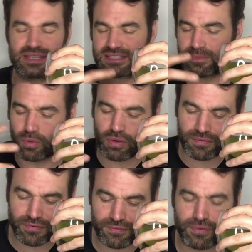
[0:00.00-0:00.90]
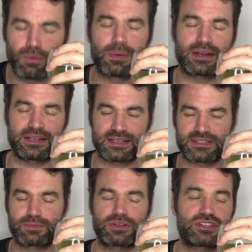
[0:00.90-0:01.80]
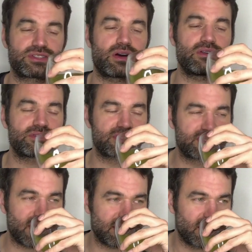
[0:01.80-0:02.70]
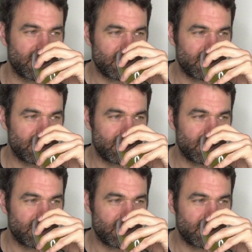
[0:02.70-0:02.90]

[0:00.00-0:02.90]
There's more of a full-bodiedness, which is also said